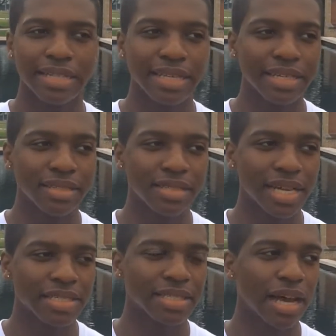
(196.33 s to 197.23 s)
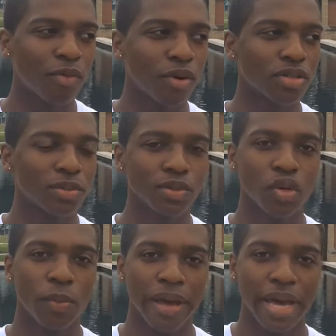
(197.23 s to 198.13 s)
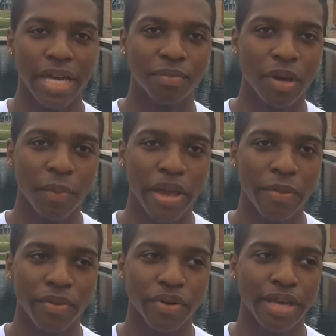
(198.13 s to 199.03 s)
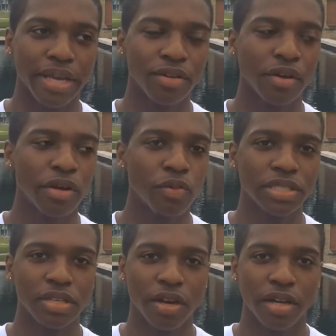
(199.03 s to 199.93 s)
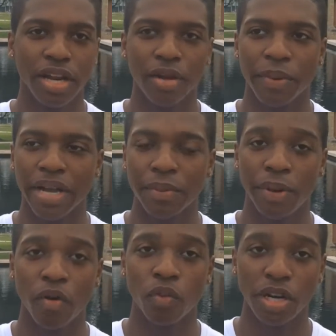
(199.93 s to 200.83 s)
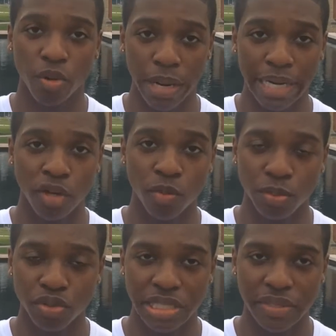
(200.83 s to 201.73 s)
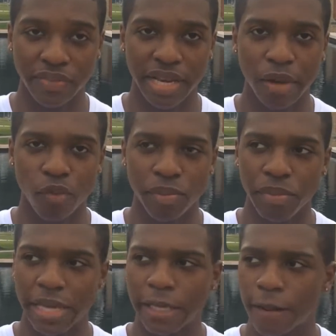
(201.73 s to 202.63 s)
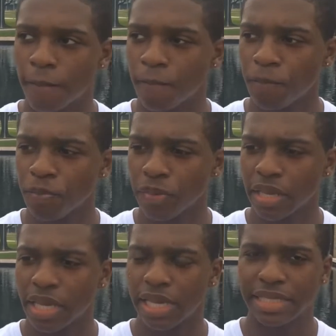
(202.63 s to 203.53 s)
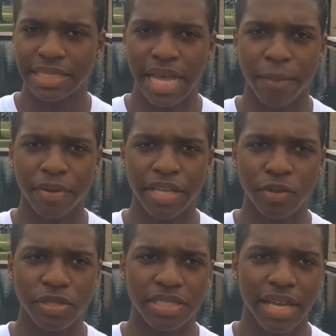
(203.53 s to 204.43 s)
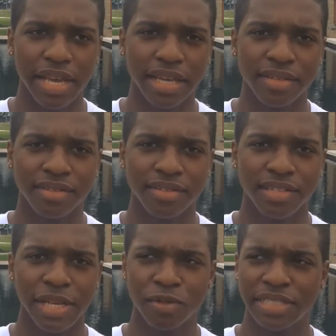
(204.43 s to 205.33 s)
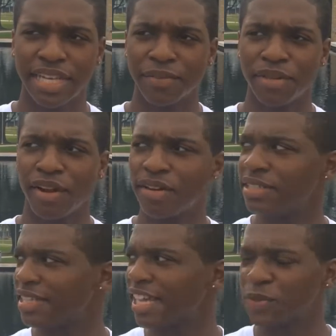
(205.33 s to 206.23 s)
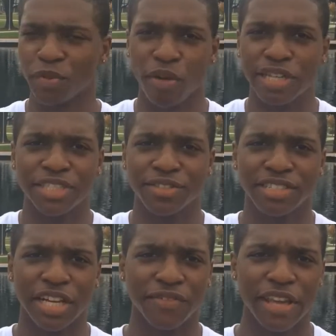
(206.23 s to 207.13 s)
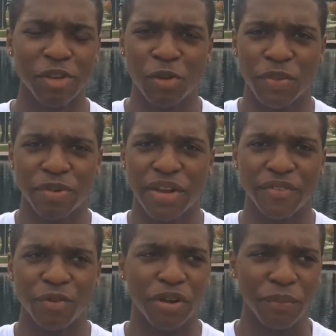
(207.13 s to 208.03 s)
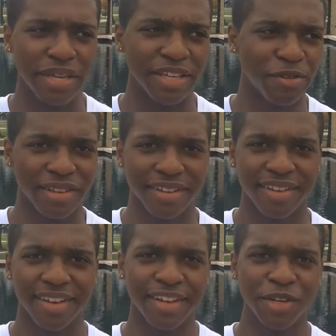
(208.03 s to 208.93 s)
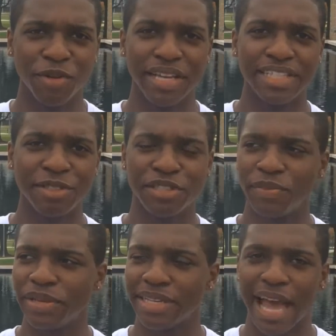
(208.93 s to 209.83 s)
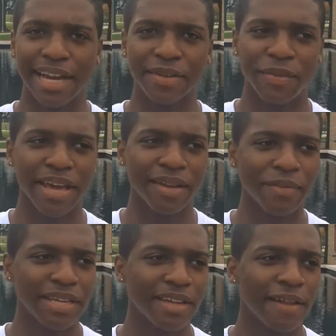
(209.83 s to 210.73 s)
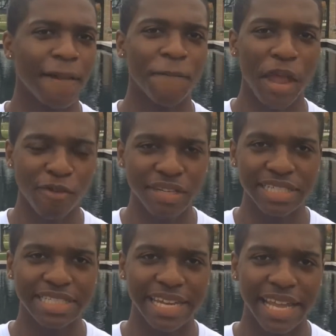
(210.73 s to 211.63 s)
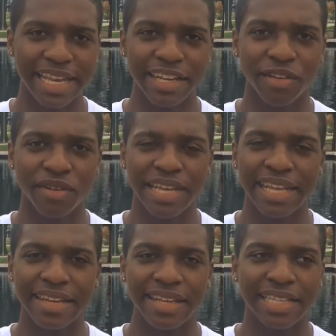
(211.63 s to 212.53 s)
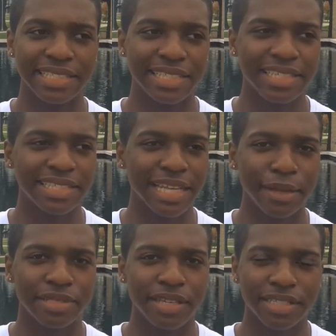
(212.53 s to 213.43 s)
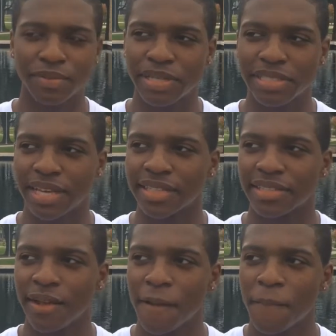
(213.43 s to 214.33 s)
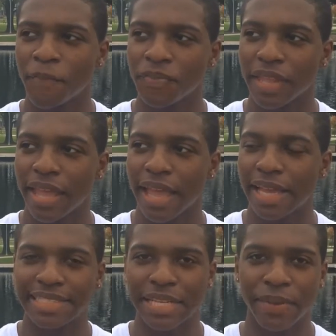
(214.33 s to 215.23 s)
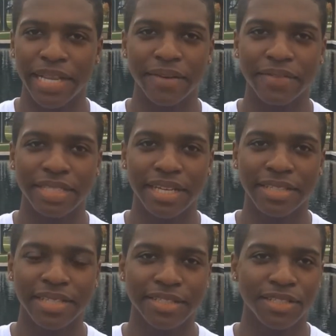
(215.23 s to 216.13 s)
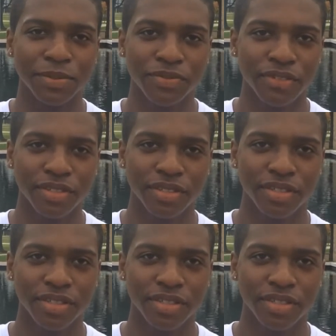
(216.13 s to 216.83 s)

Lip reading: At the end of the test, I walked up to him, I handed him my paper, and you know he was talking to everybody about what grade they're gonna be receiving. And with me, he stopped and he was saying, he was telling me all these inspirational stuff like you can be whatever you want to be, you can do this, you should be a doctor, man. I mean, I really see that in you. And then he stops, he looks at me, he says, "Has anybody ever said this thing to you before?"